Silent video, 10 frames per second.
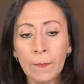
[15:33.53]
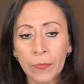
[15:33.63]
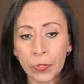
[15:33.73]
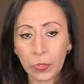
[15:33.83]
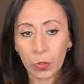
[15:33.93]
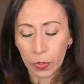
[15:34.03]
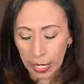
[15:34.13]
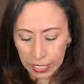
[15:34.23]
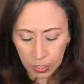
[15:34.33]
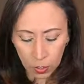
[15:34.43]
So
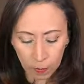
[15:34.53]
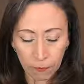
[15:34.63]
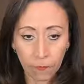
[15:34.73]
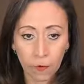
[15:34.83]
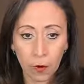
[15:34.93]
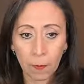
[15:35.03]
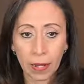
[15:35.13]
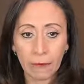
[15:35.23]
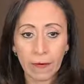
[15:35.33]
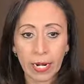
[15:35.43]
that is coming from
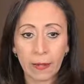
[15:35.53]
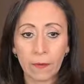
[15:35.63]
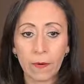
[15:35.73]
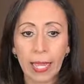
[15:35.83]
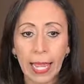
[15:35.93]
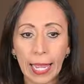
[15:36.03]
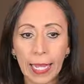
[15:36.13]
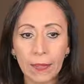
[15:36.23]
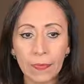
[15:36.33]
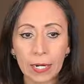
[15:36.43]
my variable
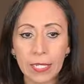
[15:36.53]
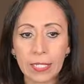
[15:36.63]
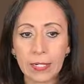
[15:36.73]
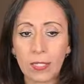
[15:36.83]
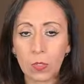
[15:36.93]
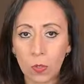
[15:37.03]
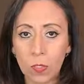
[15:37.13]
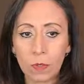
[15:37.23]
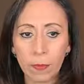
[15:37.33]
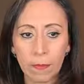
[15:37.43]
A. That is the
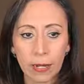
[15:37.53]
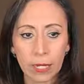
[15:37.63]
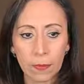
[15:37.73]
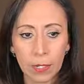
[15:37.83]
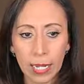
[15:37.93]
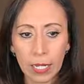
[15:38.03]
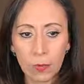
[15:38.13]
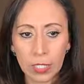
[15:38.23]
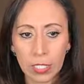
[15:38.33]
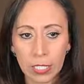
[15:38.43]
result of my variable A,
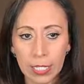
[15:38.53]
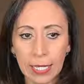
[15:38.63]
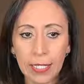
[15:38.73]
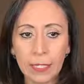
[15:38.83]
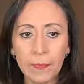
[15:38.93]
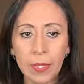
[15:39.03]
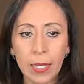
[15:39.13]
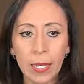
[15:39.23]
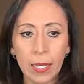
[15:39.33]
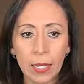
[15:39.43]
which is this.
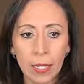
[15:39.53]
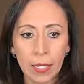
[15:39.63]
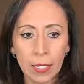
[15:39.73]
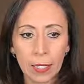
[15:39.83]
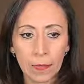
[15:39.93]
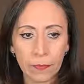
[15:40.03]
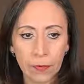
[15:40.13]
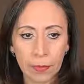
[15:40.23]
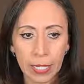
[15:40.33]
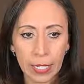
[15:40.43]
And then
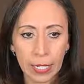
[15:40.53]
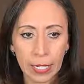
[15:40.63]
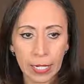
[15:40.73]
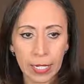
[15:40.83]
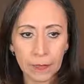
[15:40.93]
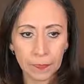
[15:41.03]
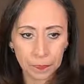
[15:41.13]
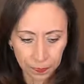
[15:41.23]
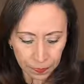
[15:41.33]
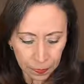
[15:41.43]
from here,
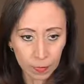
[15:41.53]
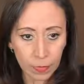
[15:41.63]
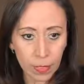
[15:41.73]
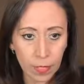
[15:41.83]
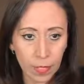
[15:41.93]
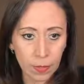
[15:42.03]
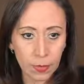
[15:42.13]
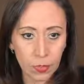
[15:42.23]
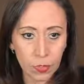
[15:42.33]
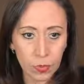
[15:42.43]
I'm
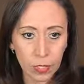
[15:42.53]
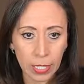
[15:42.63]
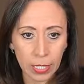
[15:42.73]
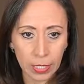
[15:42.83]
just gonna